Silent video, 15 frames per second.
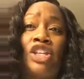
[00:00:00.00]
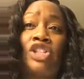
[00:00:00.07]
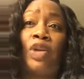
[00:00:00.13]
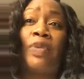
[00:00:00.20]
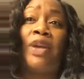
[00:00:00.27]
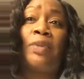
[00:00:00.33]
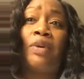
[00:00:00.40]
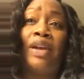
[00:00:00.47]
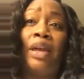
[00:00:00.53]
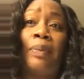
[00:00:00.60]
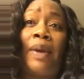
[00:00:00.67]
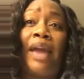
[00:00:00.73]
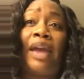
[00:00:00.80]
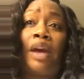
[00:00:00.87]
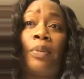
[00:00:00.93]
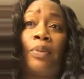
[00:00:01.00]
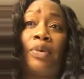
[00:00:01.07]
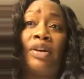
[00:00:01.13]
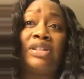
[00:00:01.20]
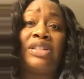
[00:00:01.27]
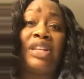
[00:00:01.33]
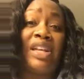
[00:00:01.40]
So people can pay
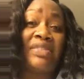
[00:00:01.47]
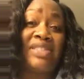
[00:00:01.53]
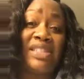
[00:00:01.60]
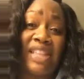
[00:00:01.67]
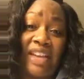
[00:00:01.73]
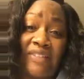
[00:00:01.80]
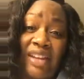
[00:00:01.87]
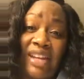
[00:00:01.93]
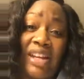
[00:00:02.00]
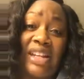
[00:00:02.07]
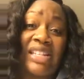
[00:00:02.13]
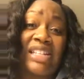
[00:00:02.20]
upwards of $70